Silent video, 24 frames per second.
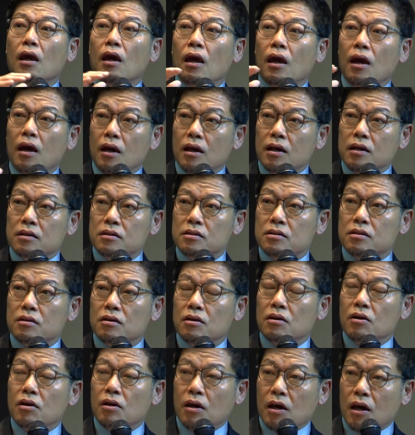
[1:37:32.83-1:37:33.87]
and
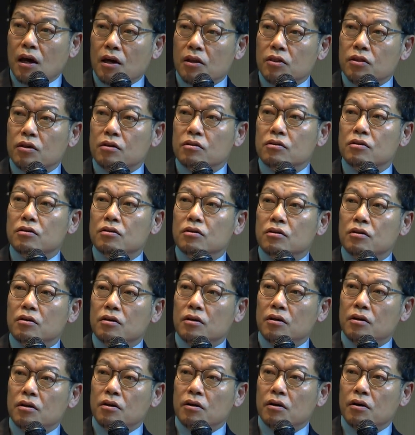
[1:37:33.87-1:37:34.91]
ethical
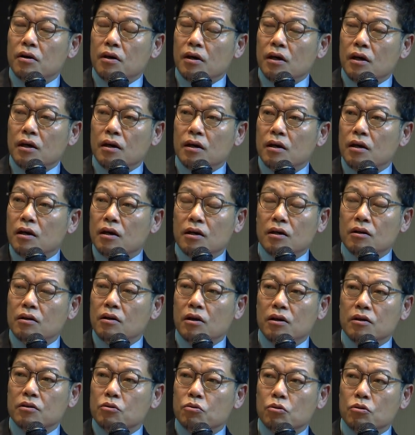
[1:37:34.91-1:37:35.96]

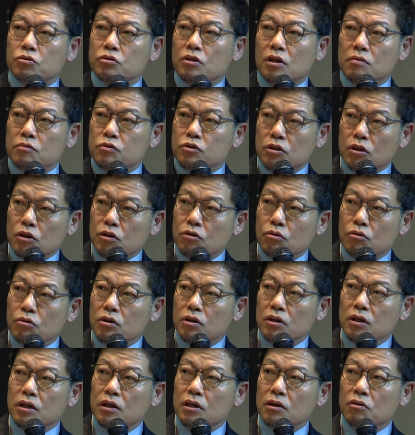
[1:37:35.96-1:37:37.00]
and those kind of
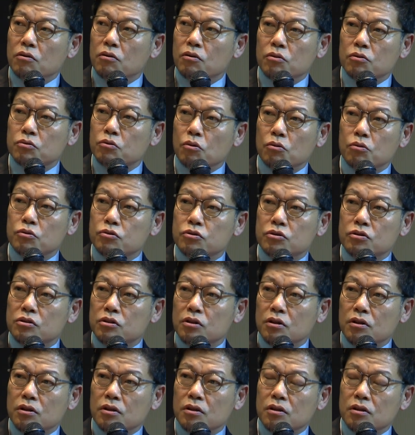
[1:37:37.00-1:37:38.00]
security or those